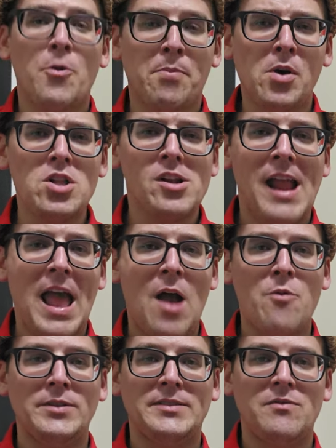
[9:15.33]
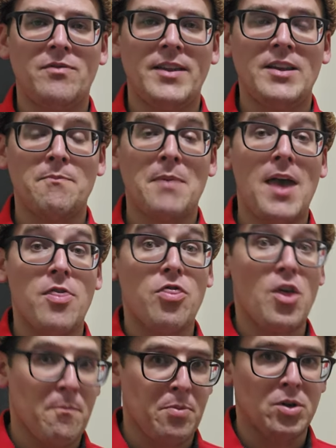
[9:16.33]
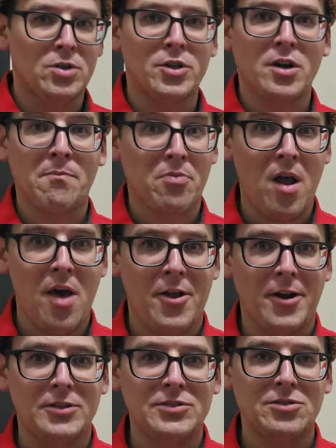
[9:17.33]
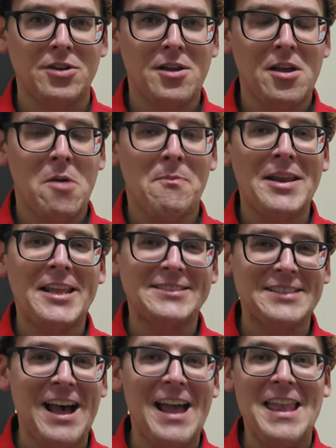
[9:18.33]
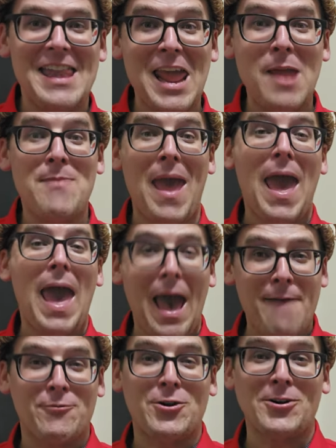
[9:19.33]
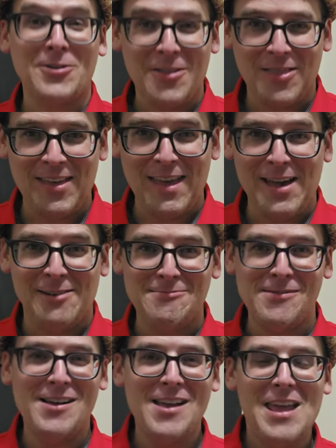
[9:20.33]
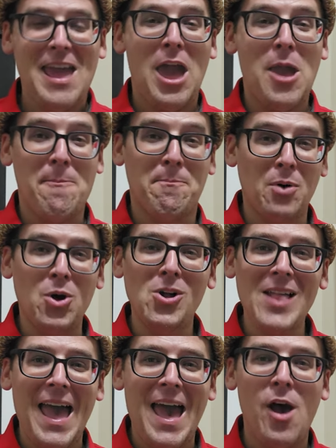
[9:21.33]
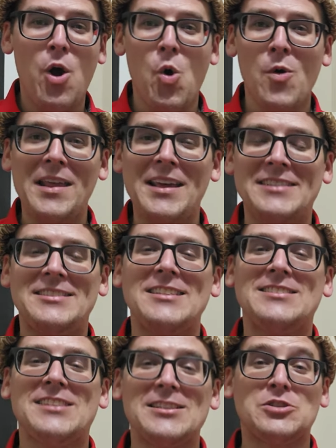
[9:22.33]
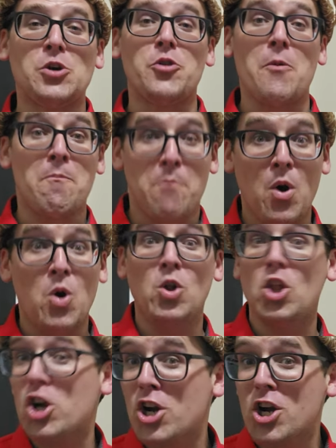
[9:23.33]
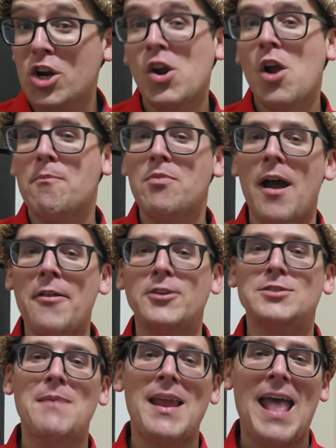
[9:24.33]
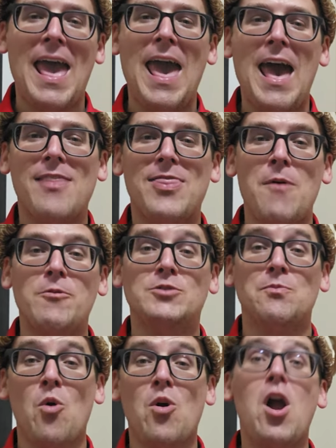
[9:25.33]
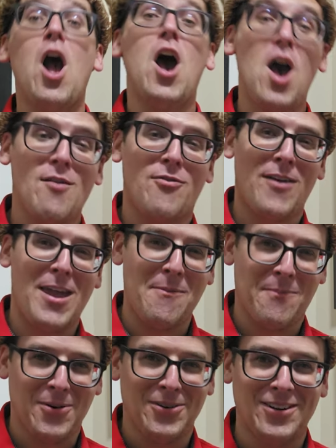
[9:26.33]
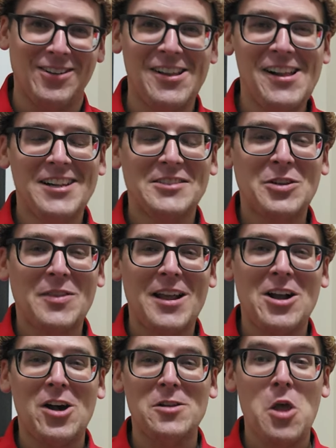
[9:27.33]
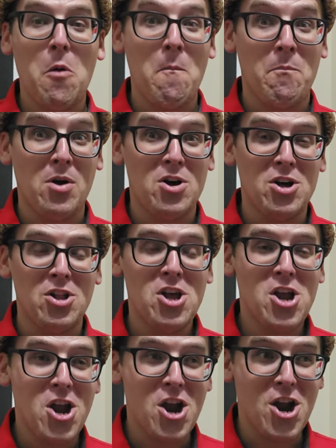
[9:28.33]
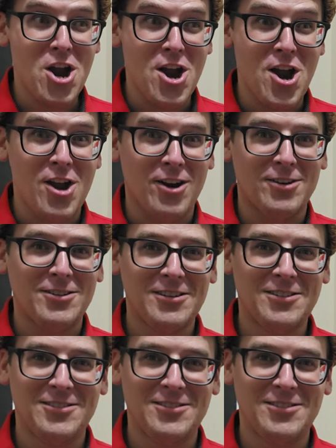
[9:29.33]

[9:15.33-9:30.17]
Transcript: The bowler hat was invented by the Bowler brothers, but it's not named after them. A bowl hat already existed, so the Bowler brothers made a hat that was more of a bowl, so they called it Bowler.